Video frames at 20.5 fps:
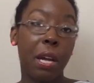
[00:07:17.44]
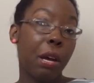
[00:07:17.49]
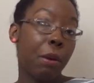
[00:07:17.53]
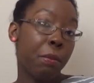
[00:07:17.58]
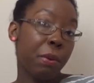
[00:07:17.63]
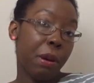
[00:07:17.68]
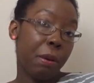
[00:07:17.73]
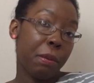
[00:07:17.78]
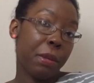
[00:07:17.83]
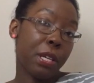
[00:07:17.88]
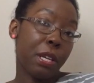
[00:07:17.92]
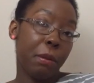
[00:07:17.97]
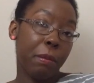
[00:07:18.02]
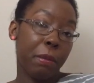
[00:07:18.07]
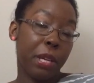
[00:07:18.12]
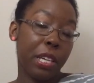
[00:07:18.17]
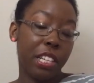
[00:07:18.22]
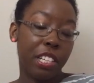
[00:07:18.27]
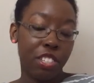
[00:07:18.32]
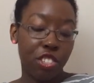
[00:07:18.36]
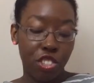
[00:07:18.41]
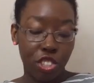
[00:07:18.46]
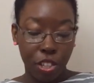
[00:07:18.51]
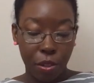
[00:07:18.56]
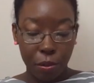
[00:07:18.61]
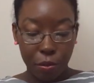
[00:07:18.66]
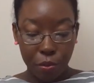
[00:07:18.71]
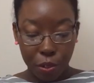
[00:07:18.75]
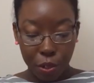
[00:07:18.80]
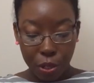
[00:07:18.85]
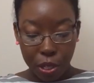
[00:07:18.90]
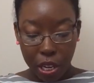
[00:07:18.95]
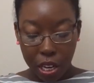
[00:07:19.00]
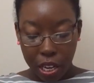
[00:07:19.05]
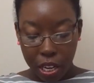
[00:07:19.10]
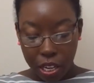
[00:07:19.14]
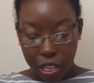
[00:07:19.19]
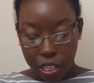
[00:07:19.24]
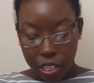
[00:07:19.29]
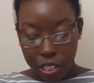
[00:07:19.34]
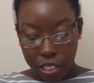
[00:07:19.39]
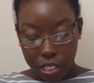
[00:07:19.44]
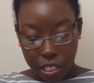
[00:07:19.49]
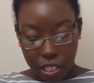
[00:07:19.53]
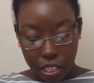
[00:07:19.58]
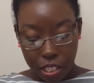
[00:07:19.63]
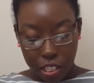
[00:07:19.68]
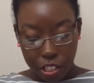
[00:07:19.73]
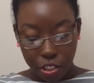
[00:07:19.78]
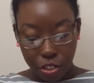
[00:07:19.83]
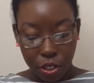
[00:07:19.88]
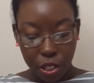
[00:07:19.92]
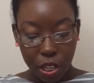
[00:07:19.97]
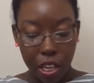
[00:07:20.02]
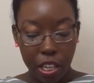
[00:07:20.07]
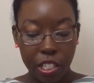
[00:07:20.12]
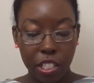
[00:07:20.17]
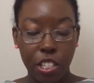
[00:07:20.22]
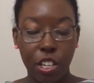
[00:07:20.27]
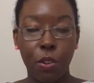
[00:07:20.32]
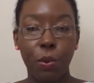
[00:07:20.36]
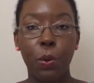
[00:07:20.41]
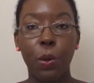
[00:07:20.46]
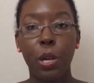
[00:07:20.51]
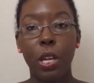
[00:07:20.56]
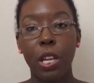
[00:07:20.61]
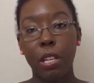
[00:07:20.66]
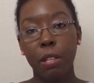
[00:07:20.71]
I'll probably come back and share with you guys and let you guys know.